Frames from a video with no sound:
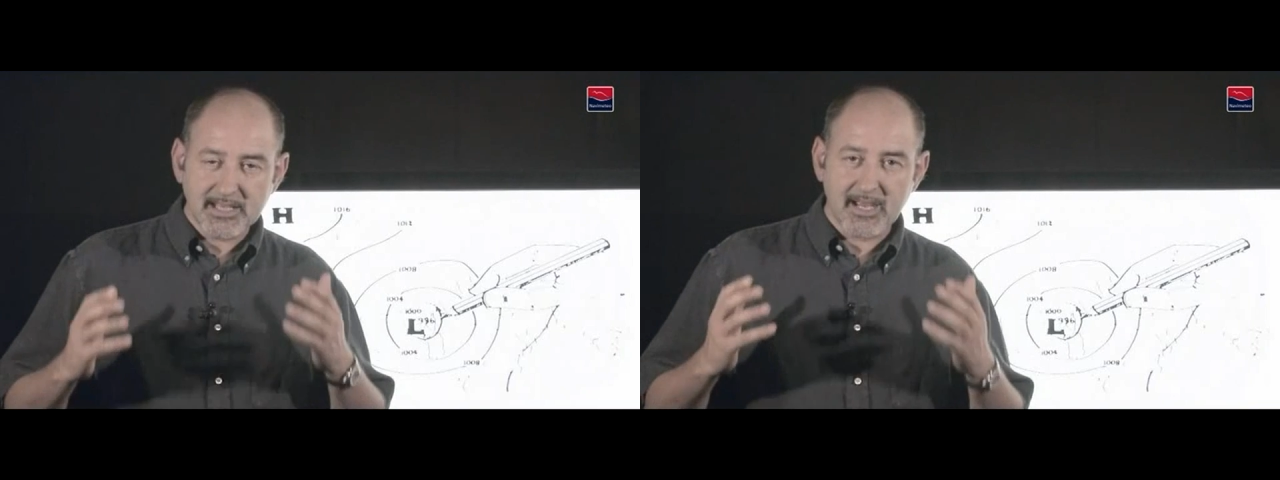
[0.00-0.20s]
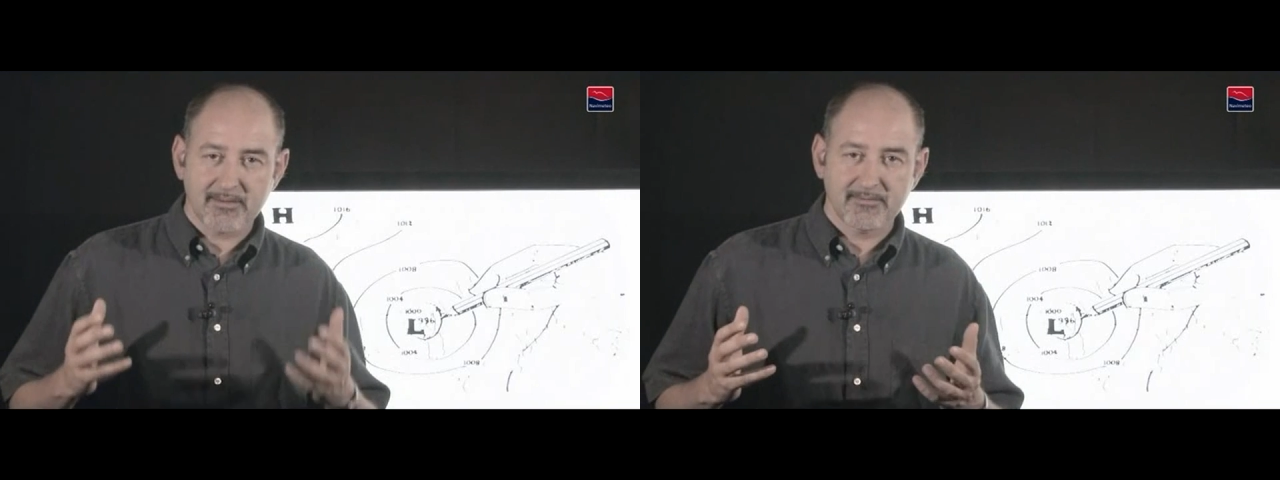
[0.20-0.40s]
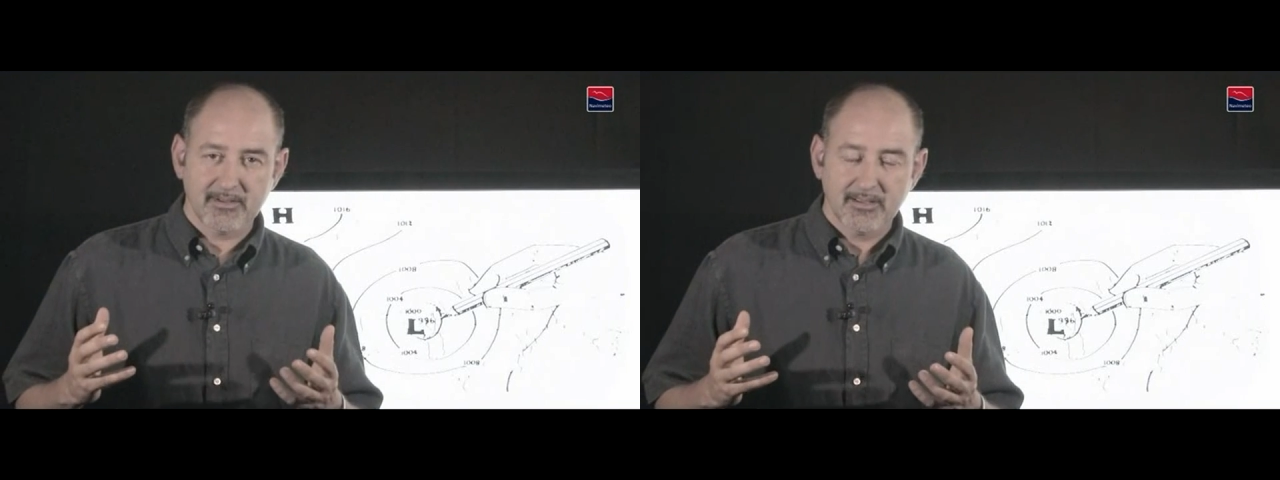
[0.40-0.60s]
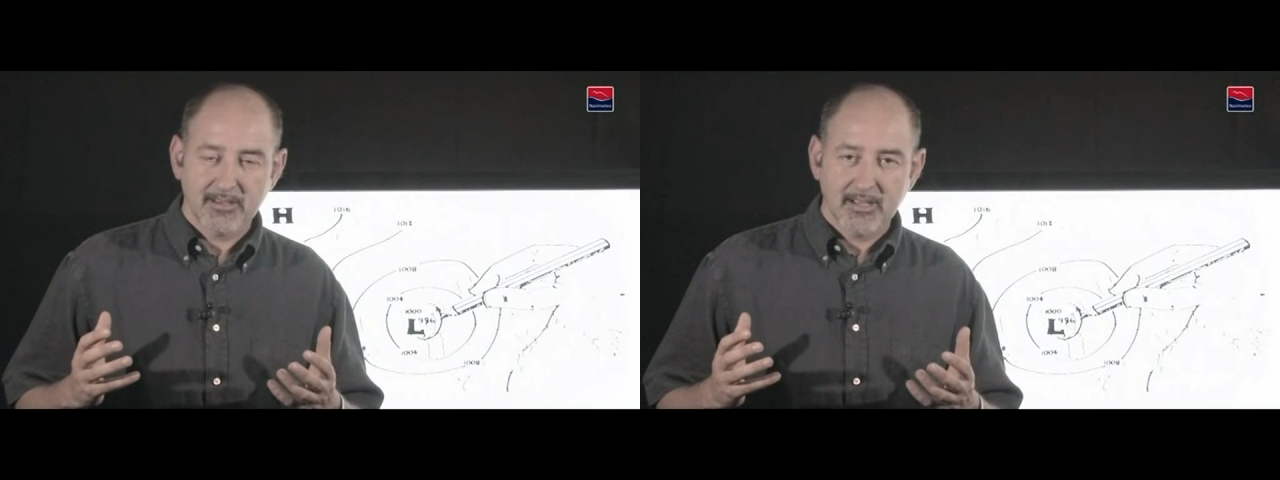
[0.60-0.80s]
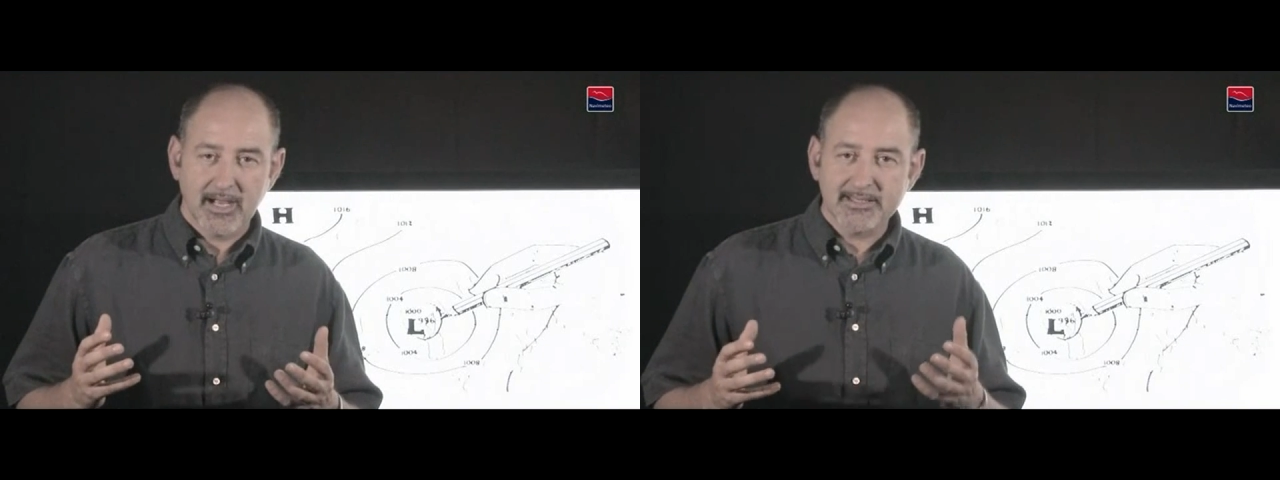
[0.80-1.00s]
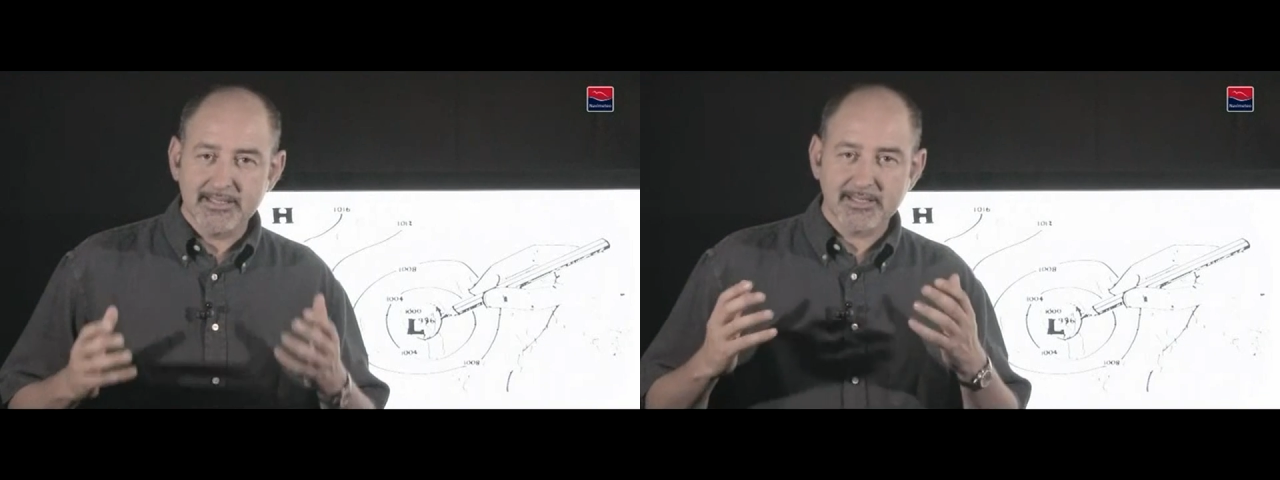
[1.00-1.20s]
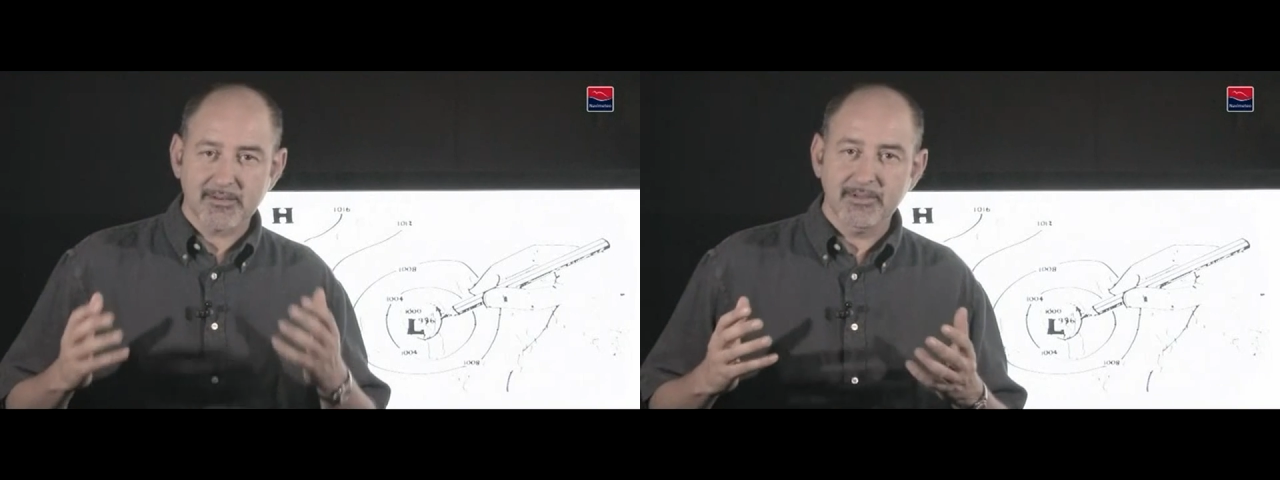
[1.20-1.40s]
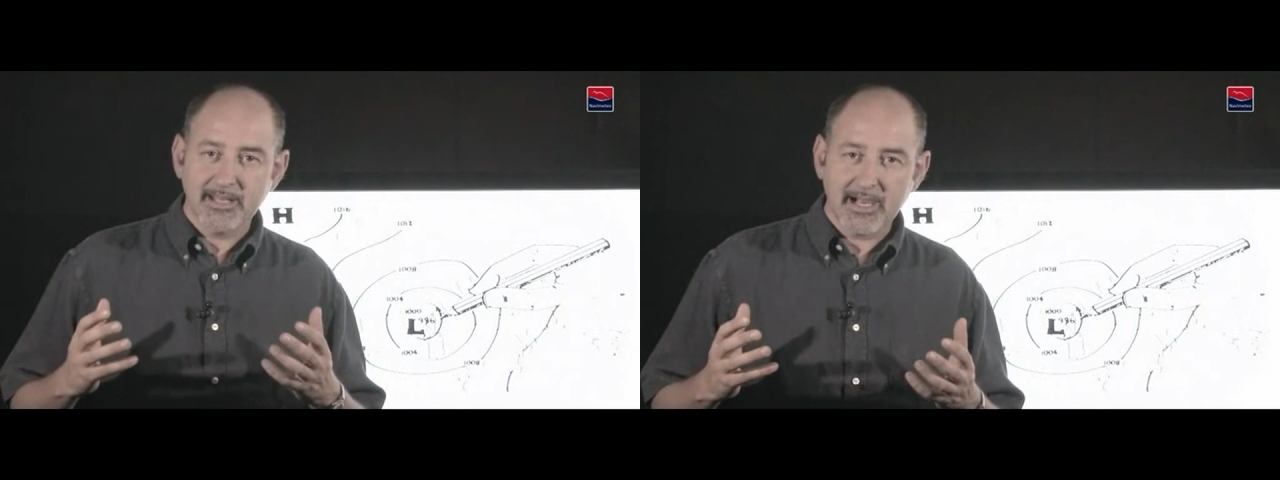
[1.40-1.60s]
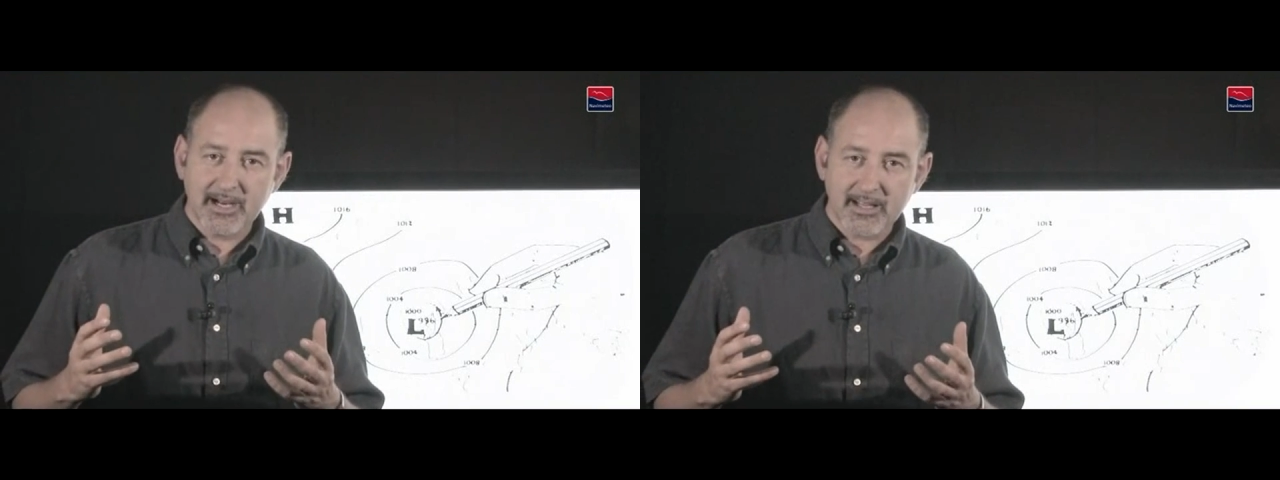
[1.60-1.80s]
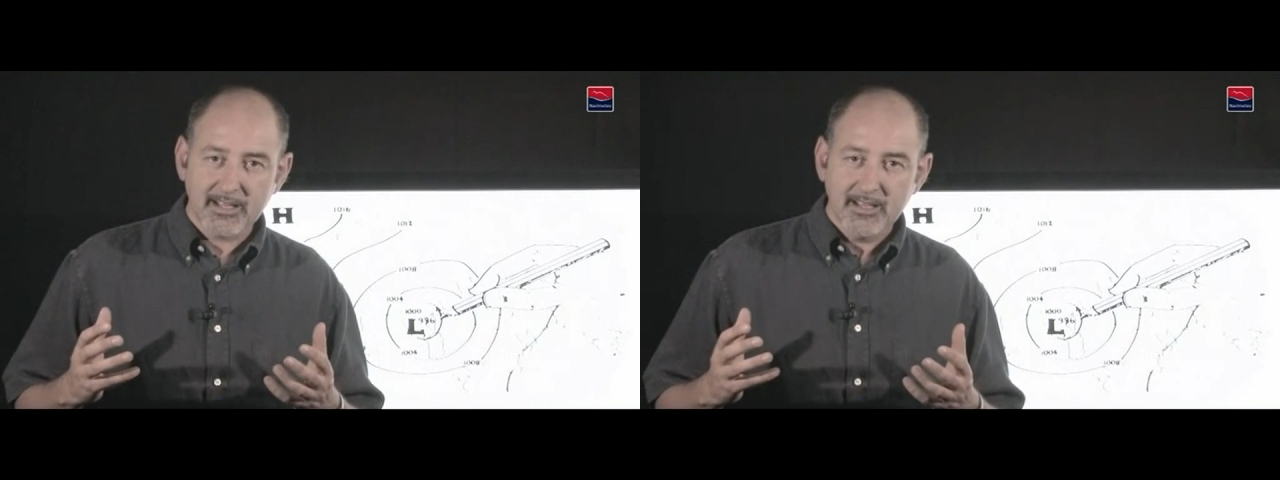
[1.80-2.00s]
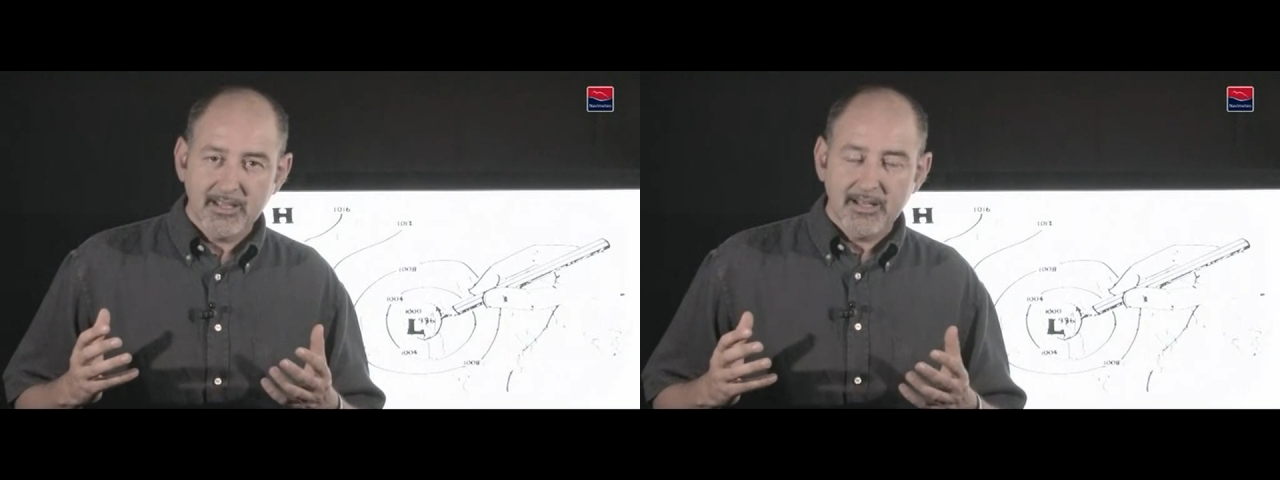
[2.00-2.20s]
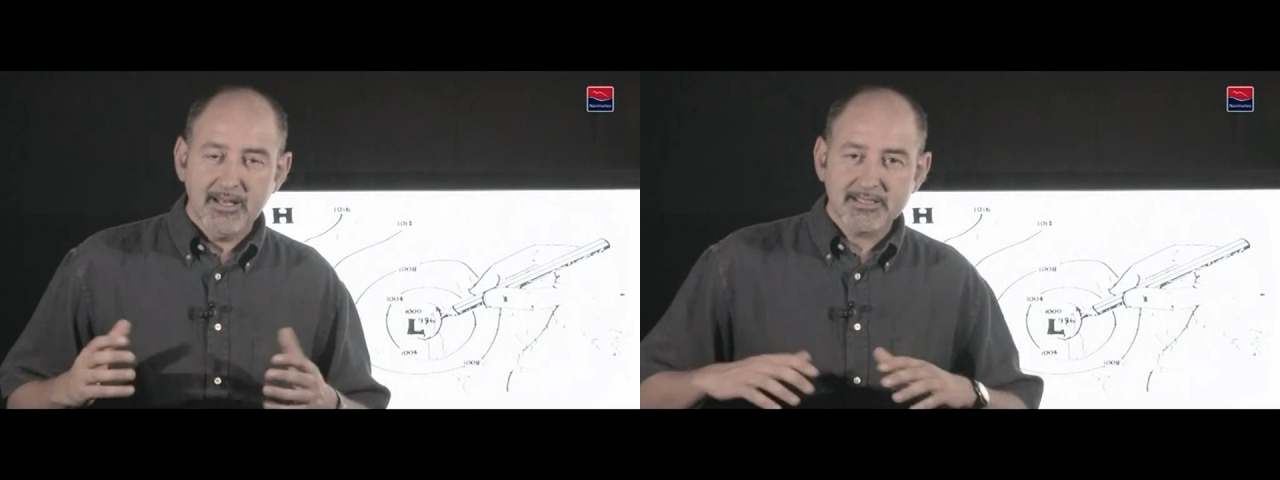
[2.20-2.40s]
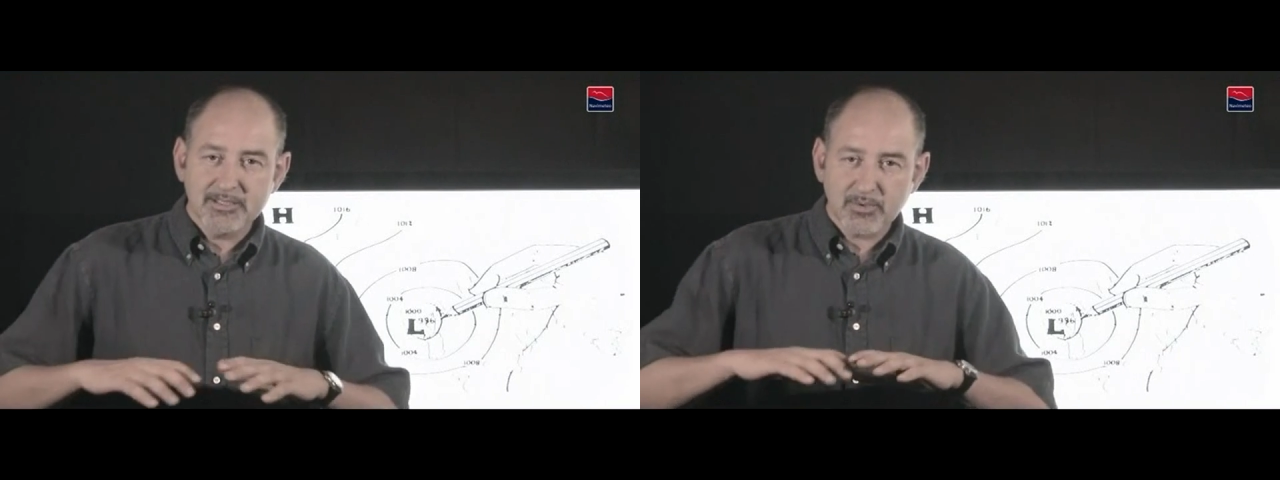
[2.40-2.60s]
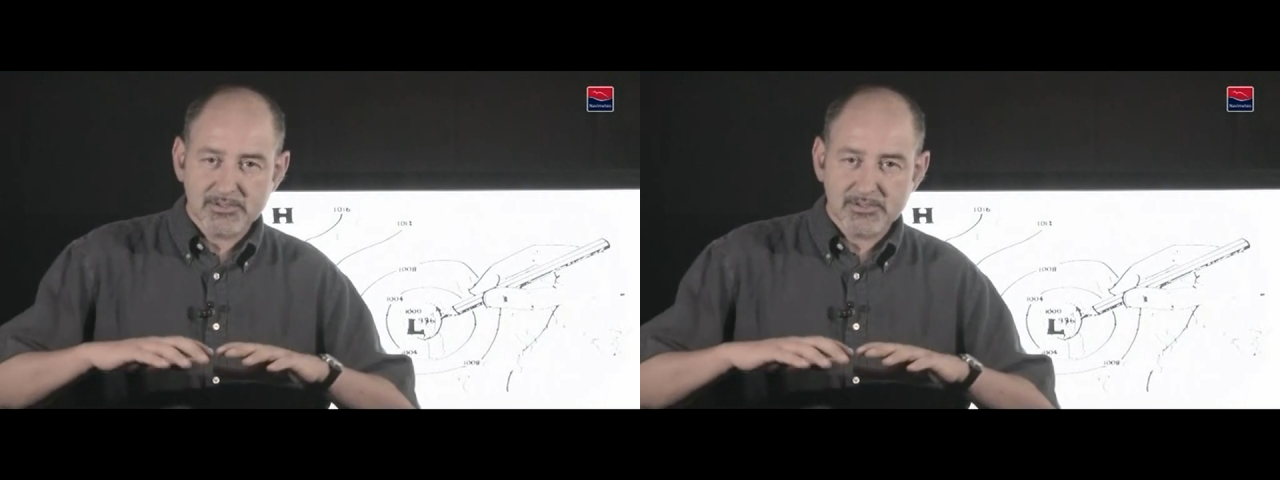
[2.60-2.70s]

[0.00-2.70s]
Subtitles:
are used to determine the synoptic situation,